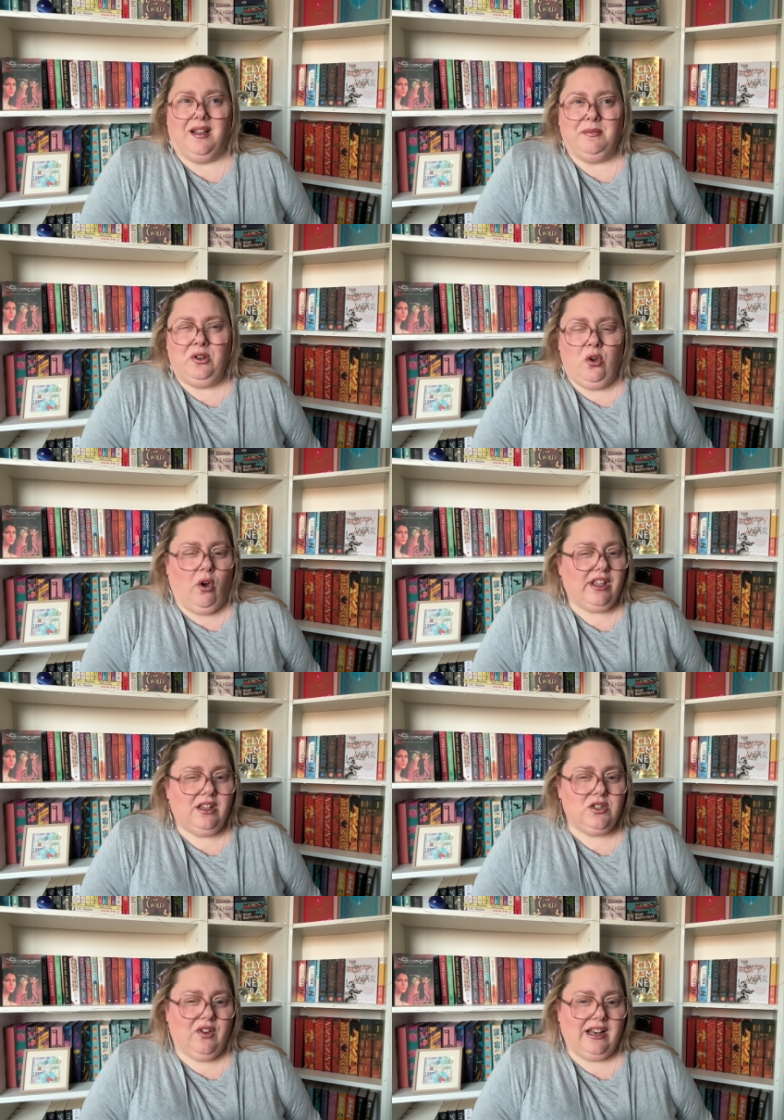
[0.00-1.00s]
Not a
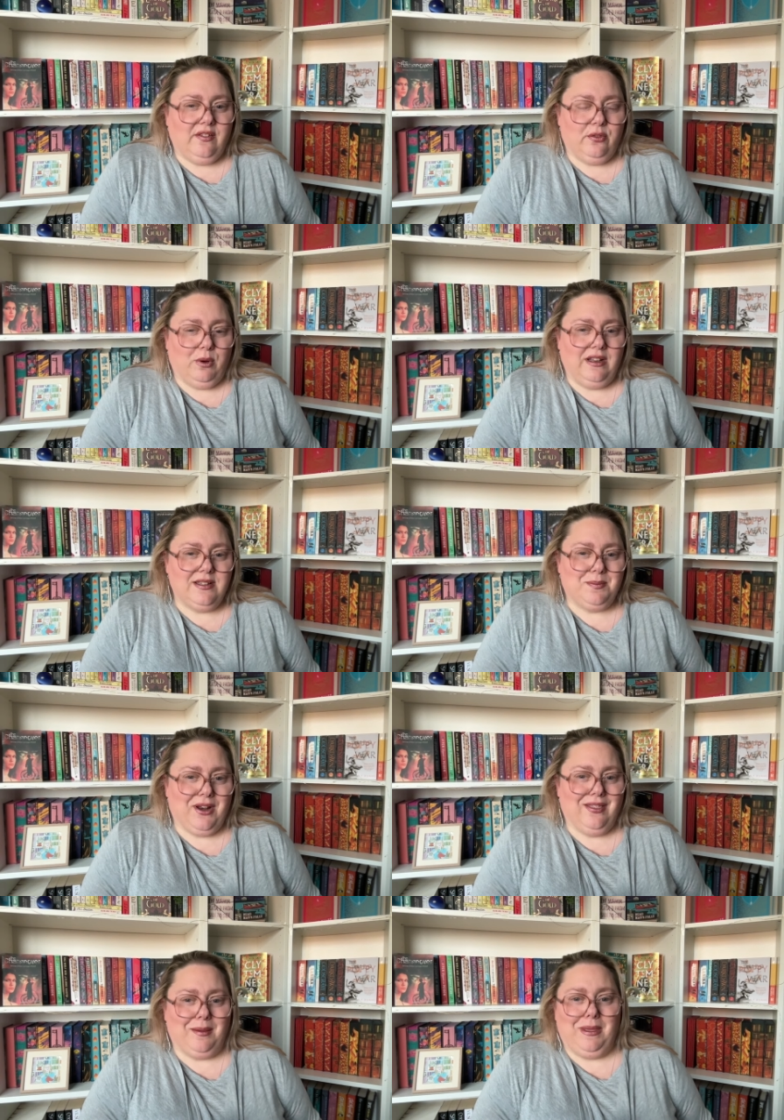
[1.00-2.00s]
huge fan of thrillers, but
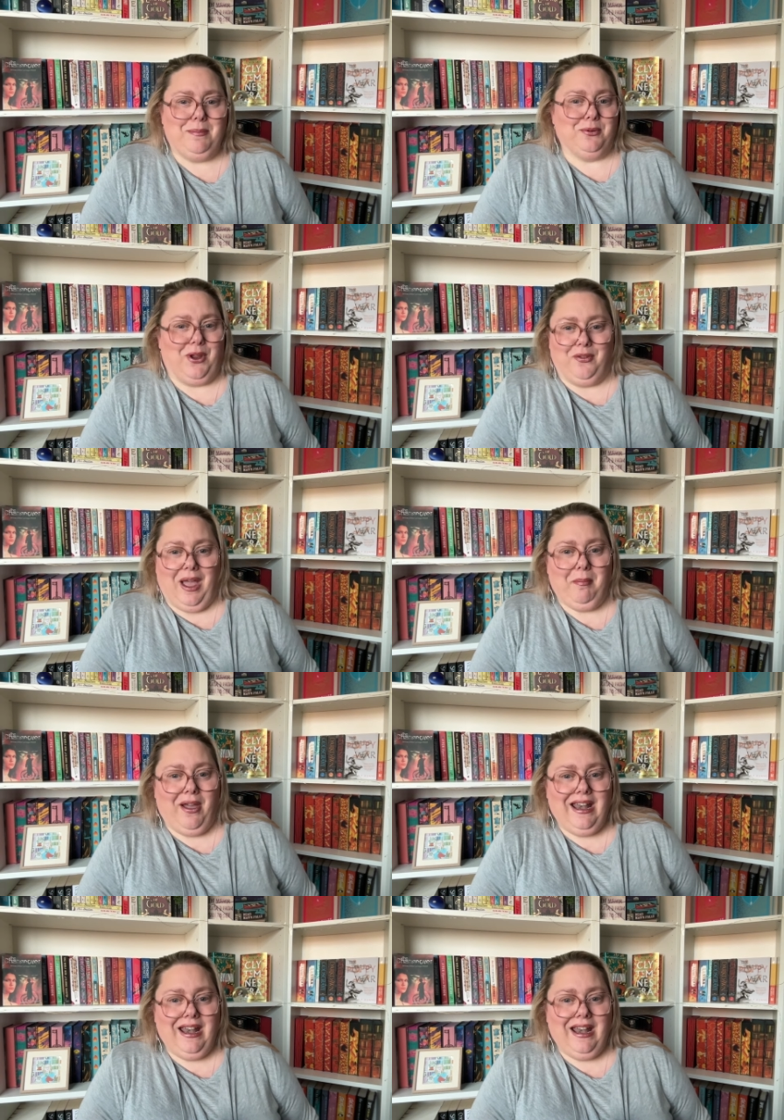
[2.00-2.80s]
I think people know that by